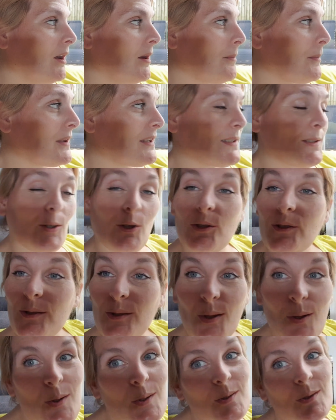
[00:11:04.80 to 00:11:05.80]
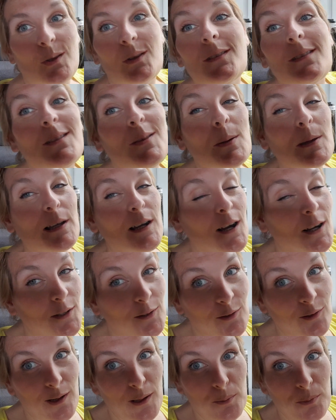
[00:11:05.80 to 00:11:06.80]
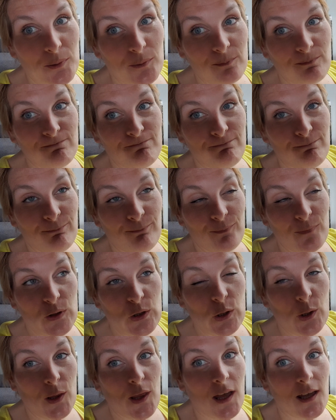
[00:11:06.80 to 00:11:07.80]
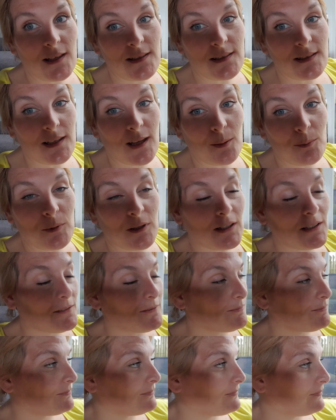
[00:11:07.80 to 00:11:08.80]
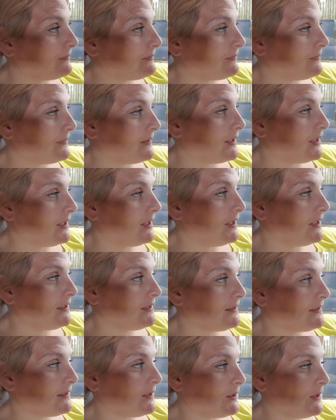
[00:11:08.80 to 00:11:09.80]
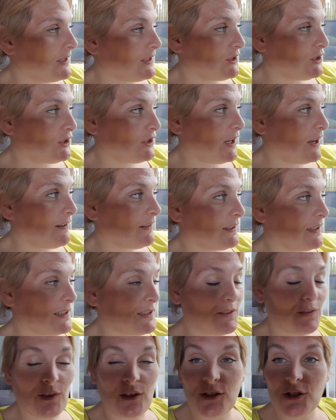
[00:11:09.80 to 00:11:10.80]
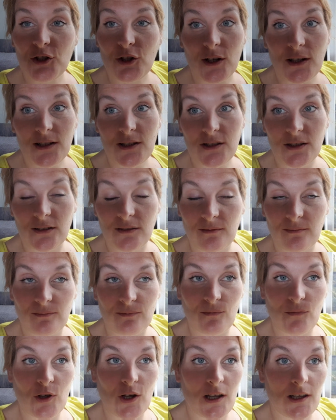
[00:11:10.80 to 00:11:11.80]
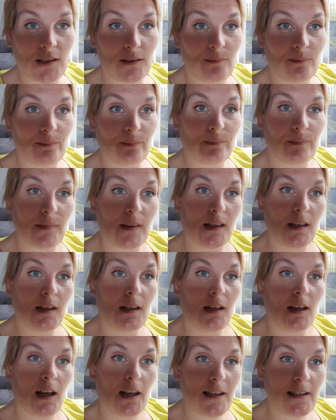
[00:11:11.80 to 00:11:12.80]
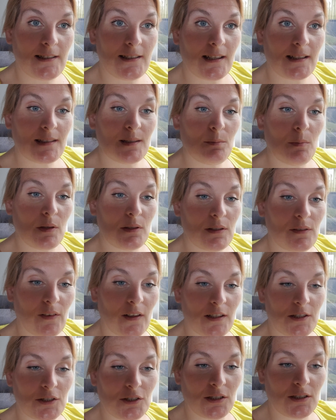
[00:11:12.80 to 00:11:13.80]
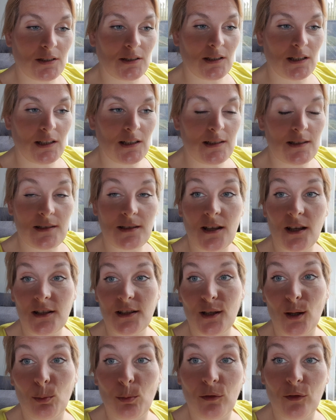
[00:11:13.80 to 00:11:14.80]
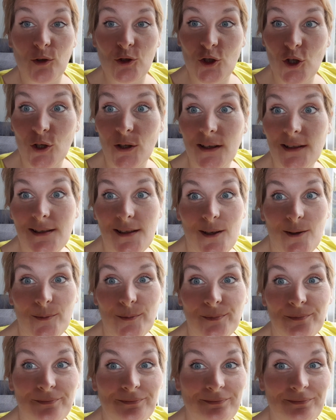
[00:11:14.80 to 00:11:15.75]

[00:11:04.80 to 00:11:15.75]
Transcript: But he's got socks on, so he can't grip. So that isn't happening. So he is sharing his frustration. Right. I need to get some motivation. I need to tidy up before John gets home.